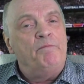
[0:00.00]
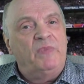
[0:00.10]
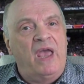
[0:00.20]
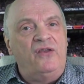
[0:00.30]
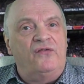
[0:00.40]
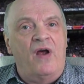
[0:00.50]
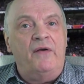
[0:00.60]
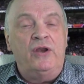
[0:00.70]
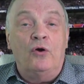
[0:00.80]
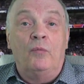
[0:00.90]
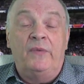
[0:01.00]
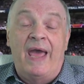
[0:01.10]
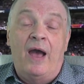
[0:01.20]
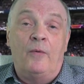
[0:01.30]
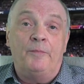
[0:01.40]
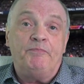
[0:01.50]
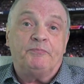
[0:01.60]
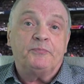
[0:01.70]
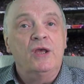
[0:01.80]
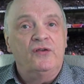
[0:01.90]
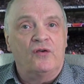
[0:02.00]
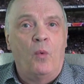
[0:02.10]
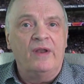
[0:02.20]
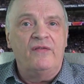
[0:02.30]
It's very dumbed down. So one